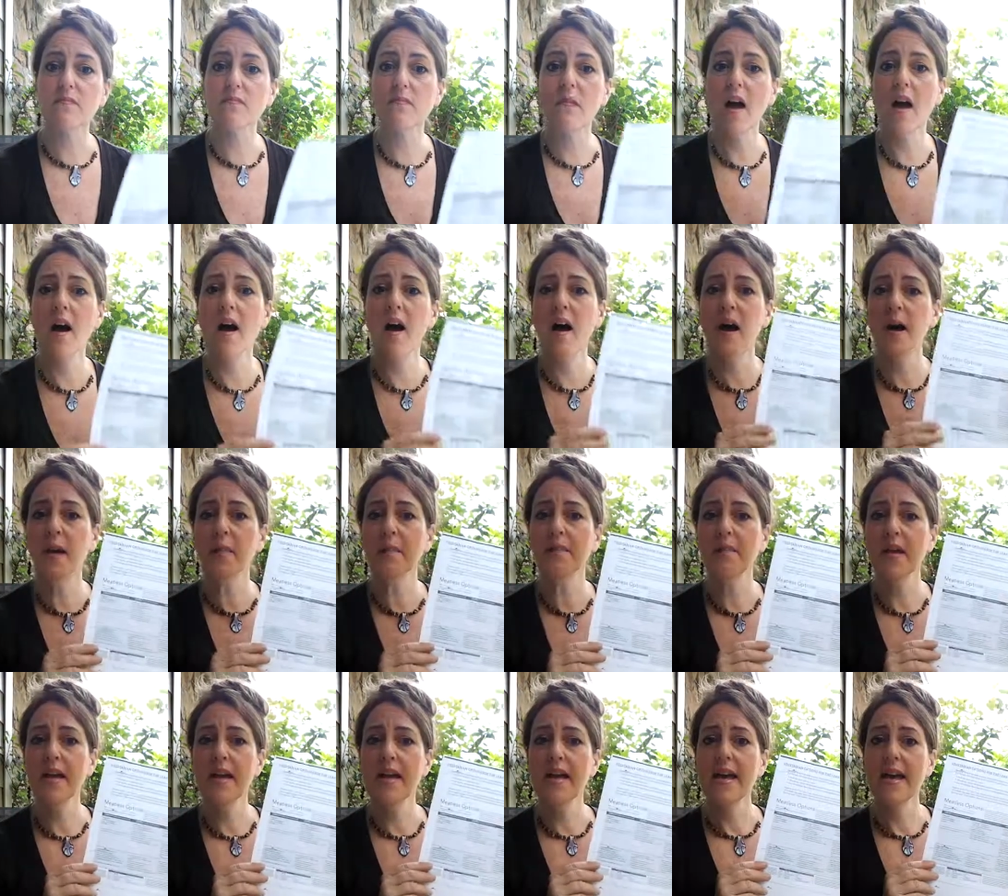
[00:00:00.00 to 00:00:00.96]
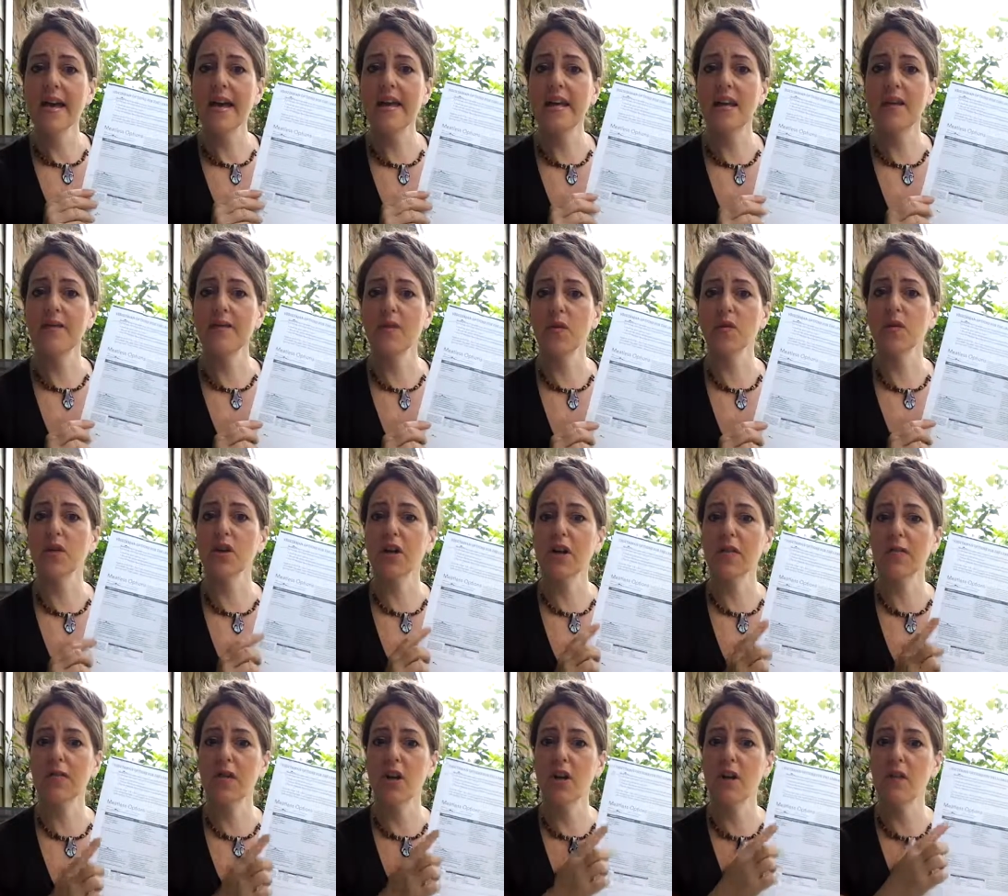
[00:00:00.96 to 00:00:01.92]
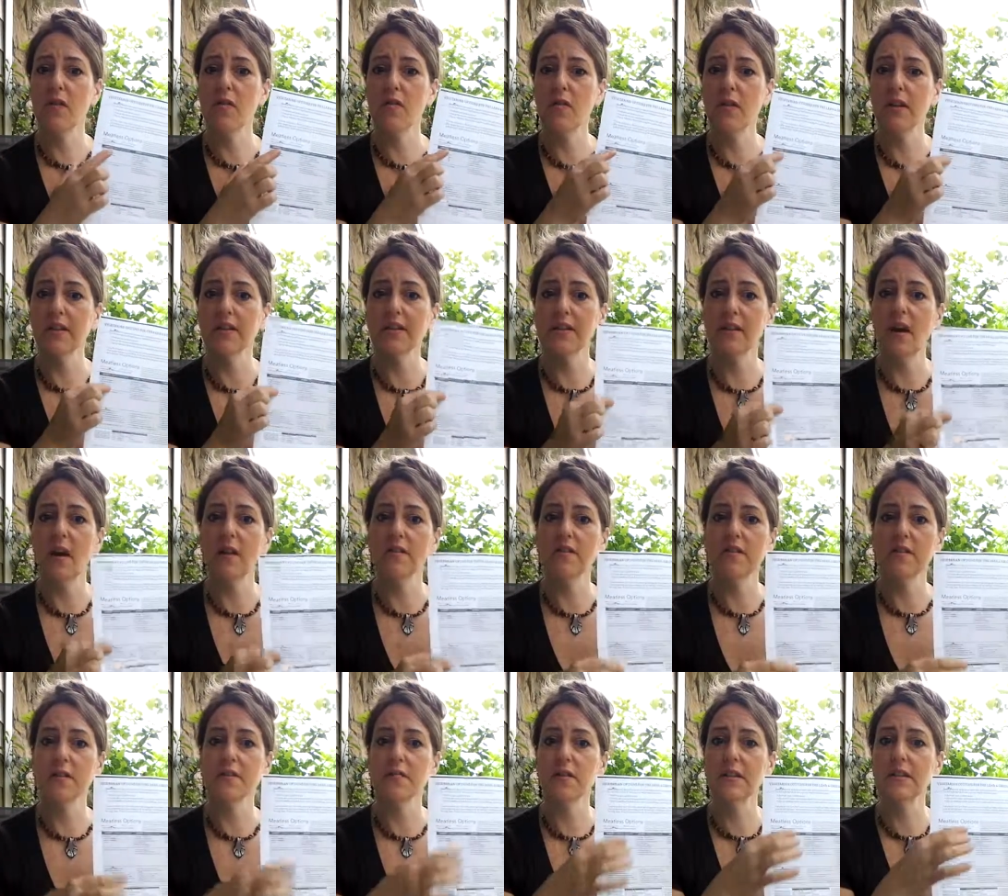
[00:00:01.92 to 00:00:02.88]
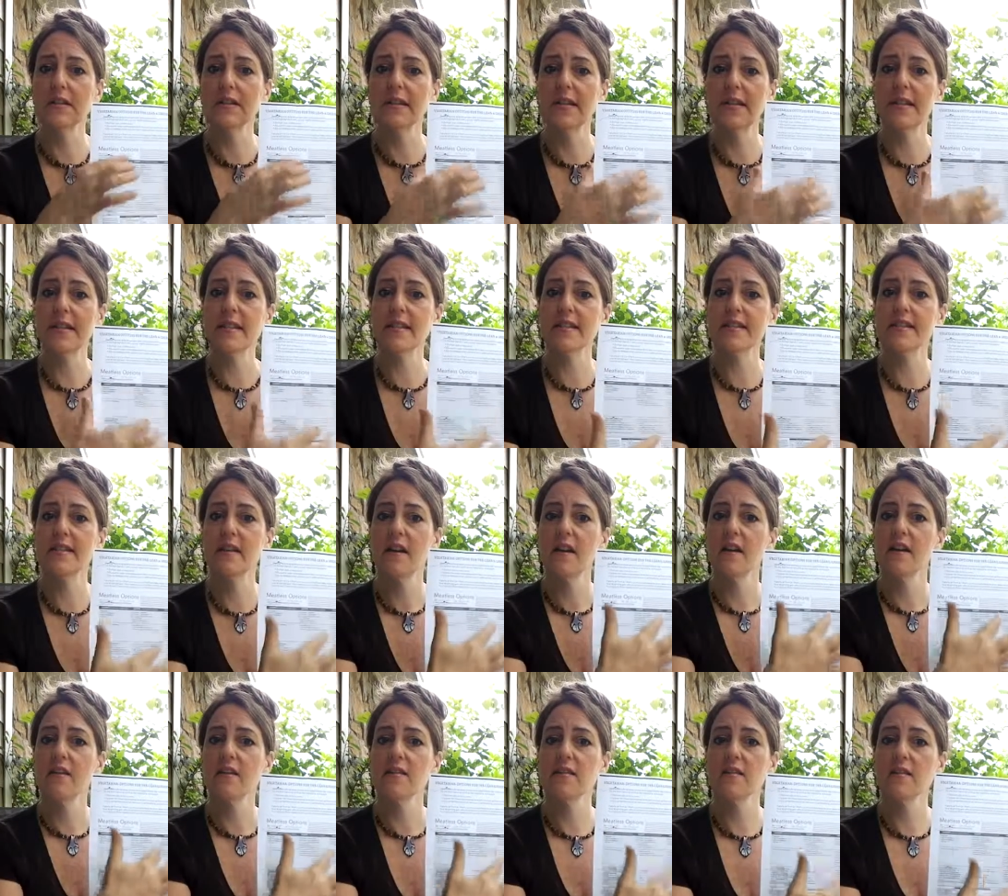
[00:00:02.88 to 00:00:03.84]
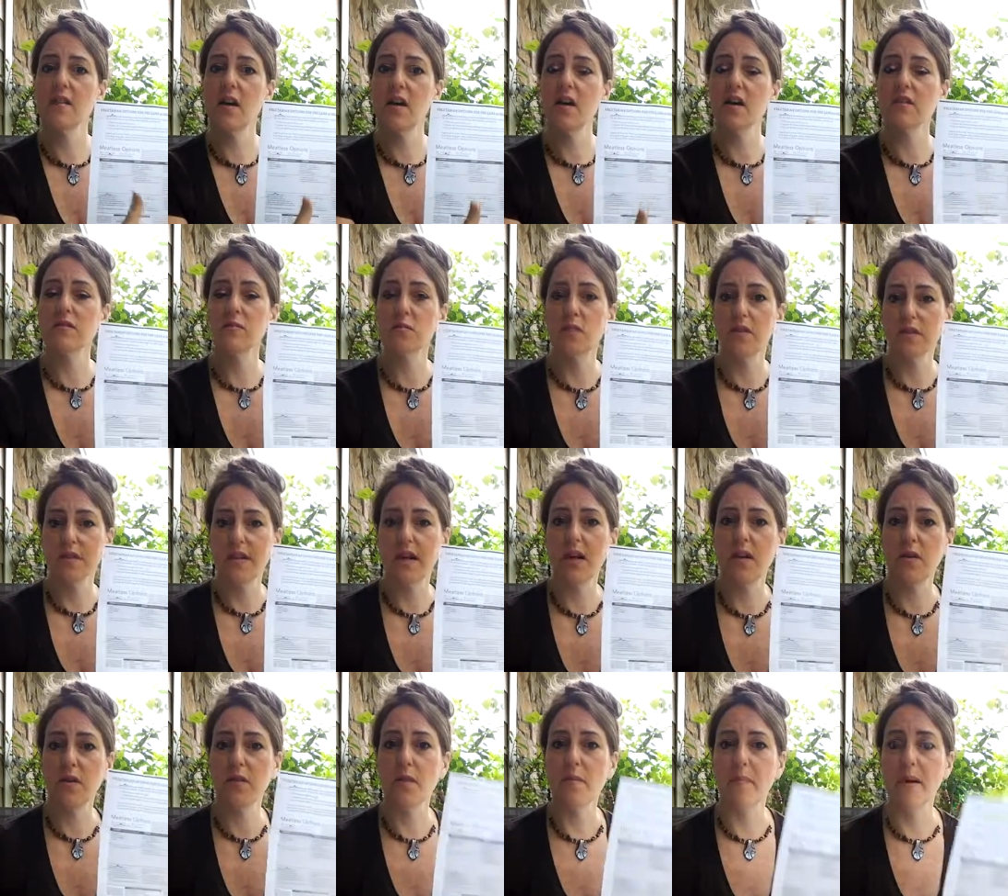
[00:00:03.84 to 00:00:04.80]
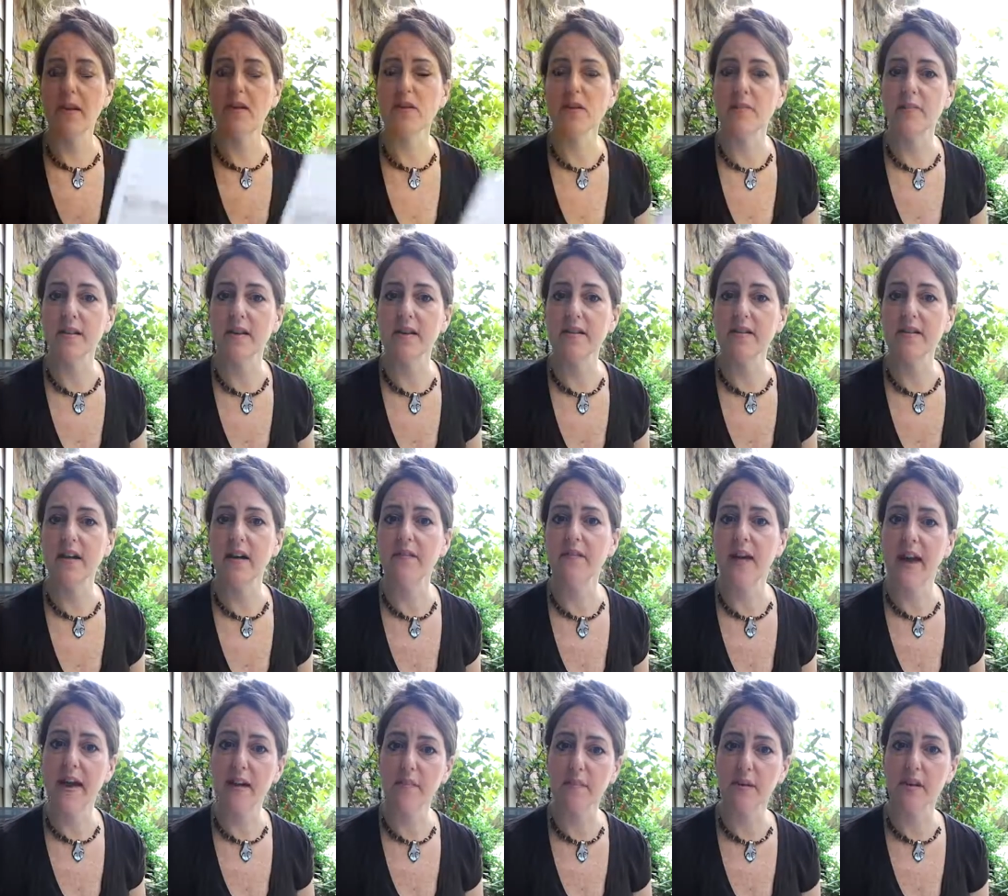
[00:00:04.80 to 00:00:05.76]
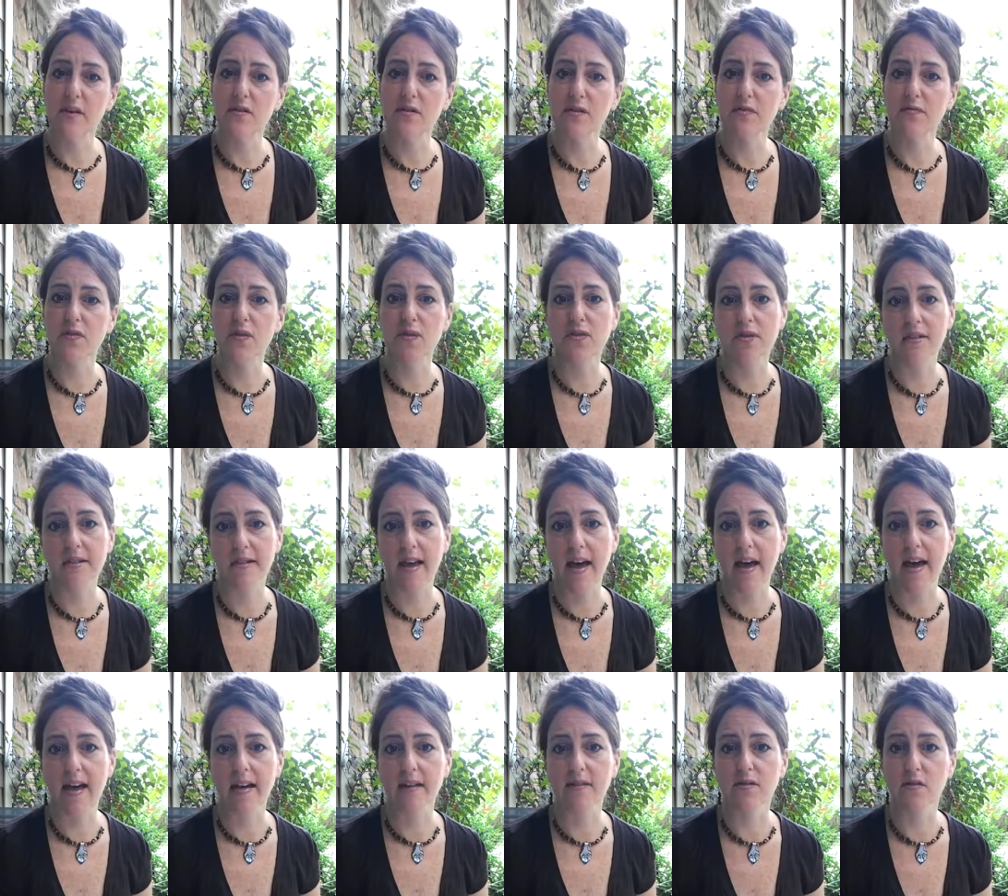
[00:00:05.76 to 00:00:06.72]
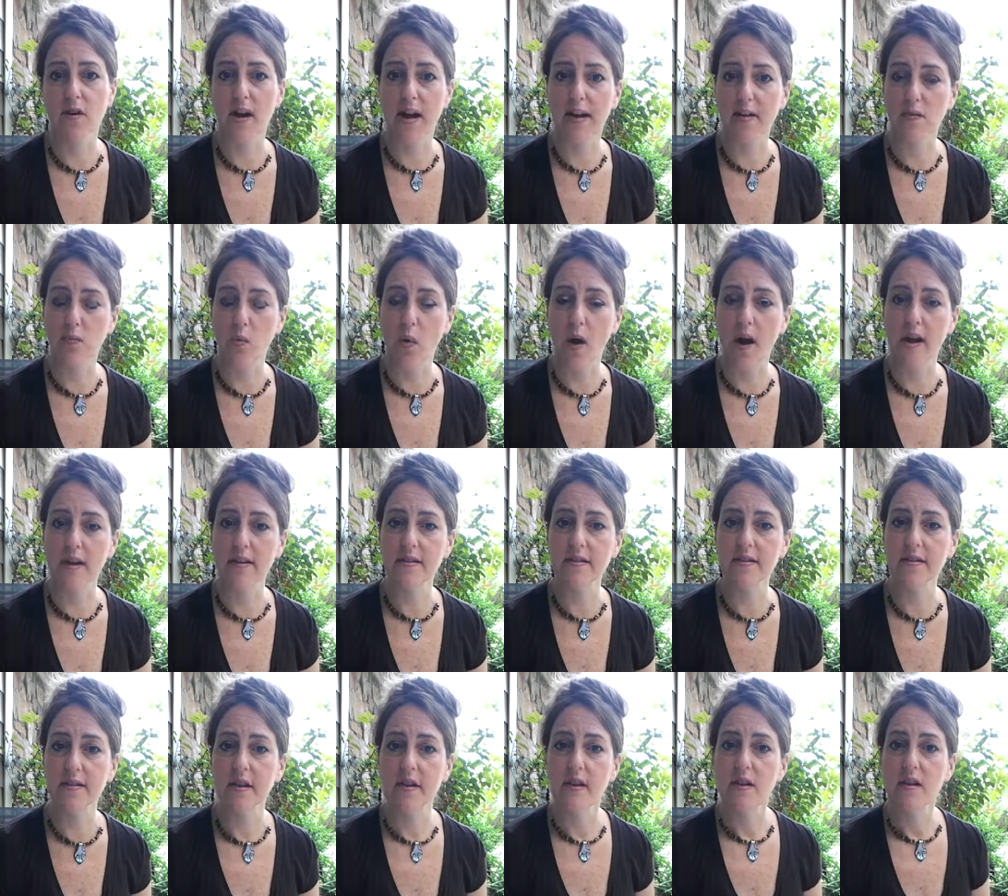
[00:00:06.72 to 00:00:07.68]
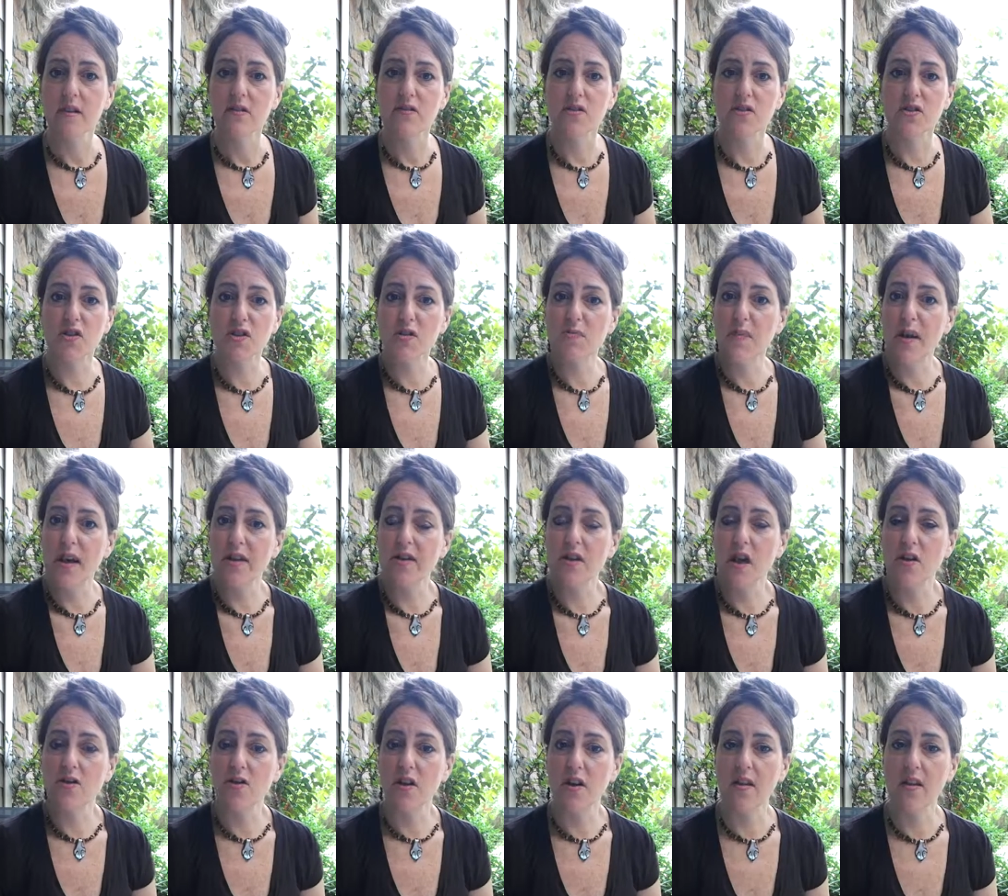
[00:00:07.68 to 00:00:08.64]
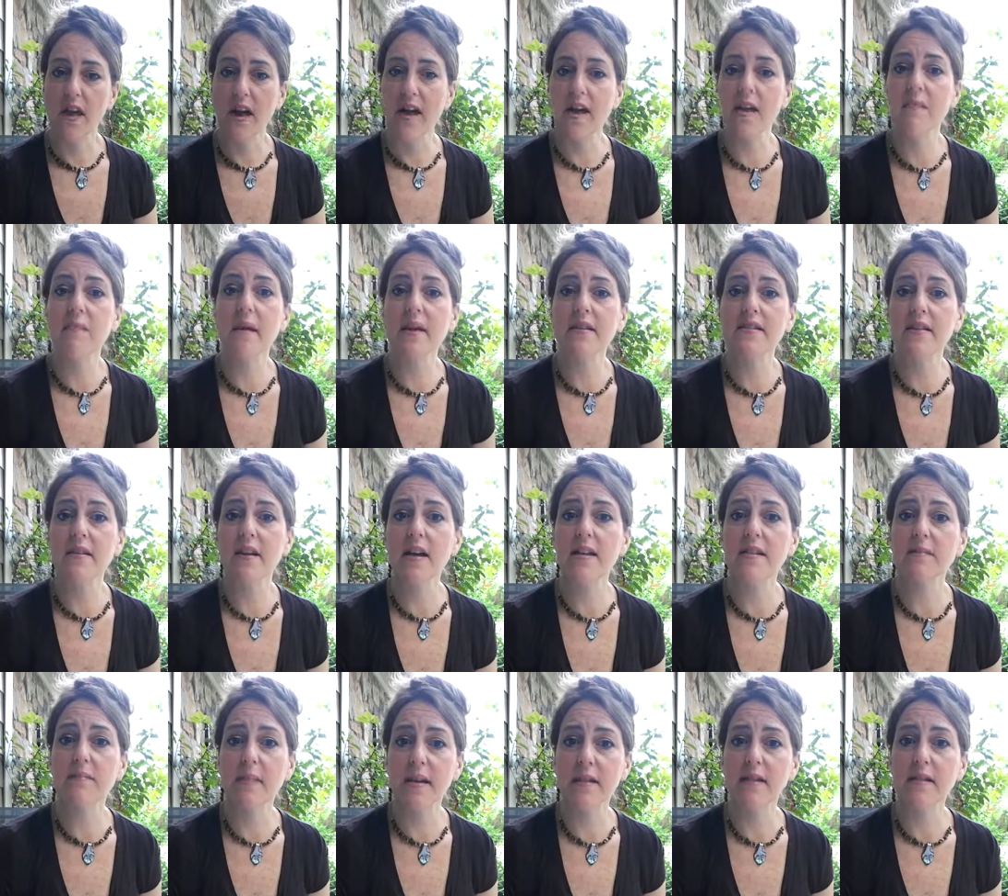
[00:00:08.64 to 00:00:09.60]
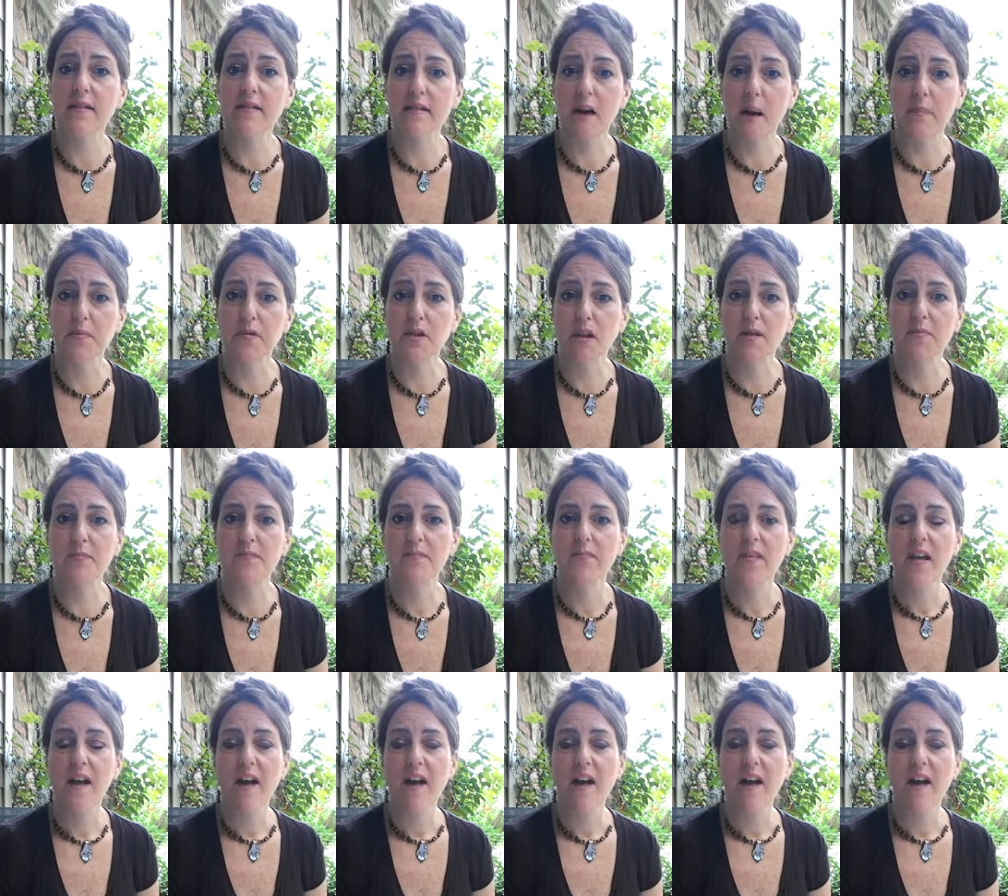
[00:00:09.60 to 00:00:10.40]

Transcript: And if you look at the different lists, it will tell you the measurements of egg beaters versus eggs or egg whites. So just pay attention to that. It makes a nice meatless option.